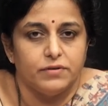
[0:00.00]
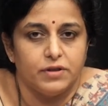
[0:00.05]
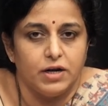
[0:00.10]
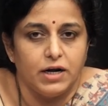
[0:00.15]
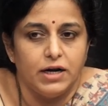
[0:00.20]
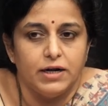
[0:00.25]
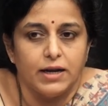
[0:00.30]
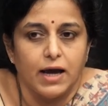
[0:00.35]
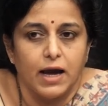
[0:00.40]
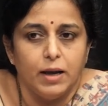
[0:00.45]

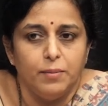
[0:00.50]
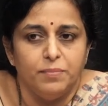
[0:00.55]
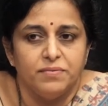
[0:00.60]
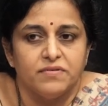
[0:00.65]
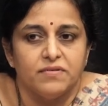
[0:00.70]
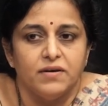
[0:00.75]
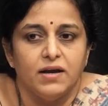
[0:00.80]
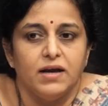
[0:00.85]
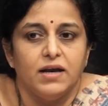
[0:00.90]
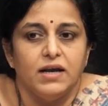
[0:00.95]
three
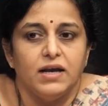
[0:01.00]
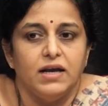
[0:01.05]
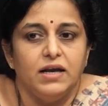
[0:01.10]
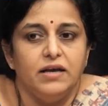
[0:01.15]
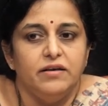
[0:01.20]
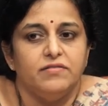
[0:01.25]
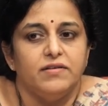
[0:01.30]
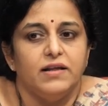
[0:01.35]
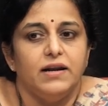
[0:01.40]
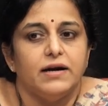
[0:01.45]
types:
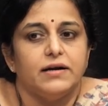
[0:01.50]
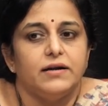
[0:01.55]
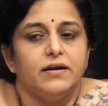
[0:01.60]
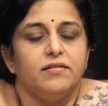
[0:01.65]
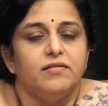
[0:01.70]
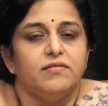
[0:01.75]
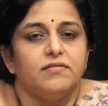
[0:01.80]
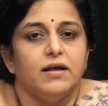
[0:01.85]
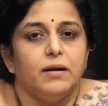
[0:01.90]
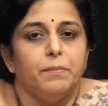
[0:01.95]
E
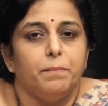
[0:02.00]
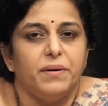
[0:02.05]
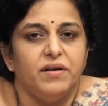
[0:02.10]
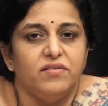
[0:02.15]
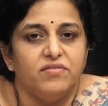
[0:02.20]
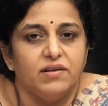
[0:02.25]
selectins and P